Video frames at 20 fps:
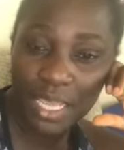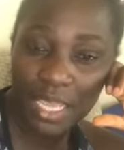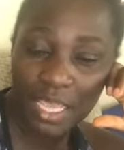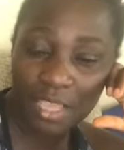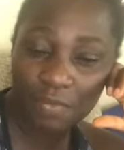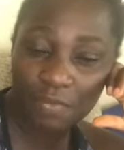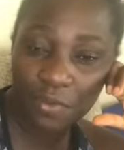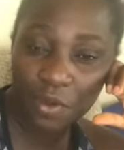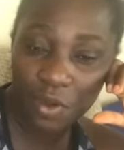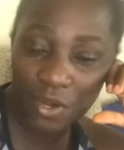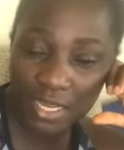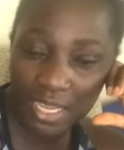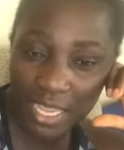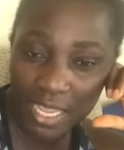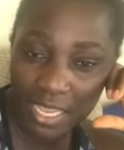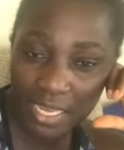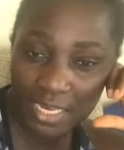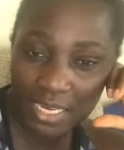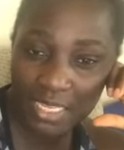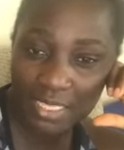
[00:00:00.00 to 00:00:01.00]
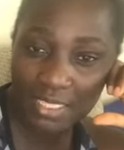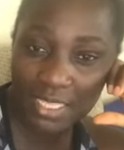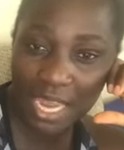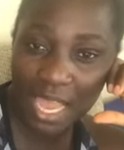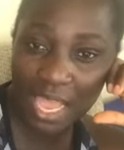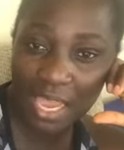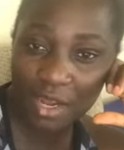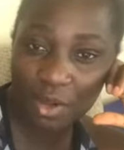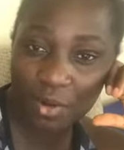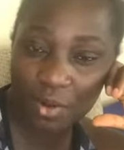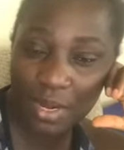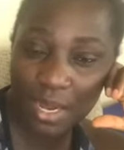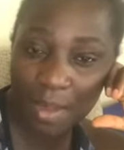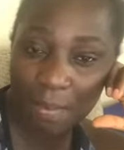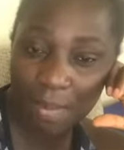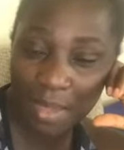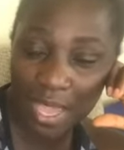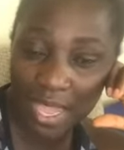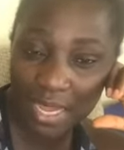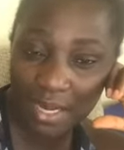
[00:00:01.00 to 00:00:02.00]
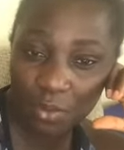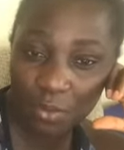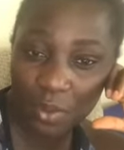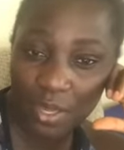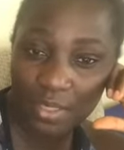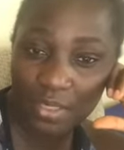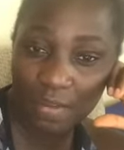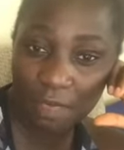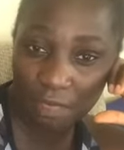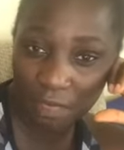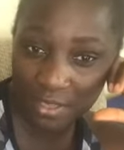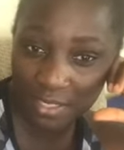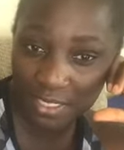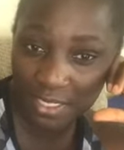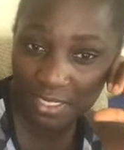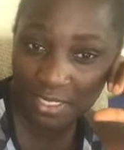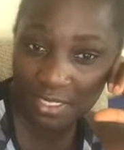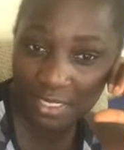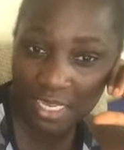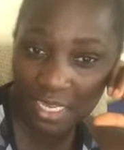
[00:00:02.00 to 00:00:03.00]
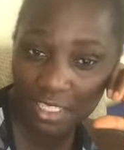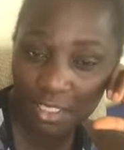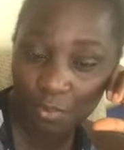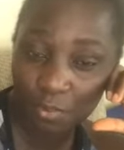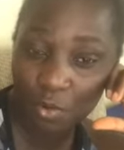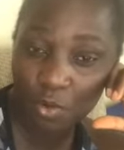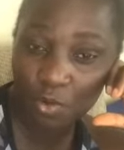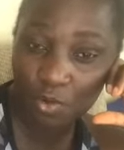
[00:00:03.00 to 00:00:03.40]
If your kid is lying on a bed with a physics textbook,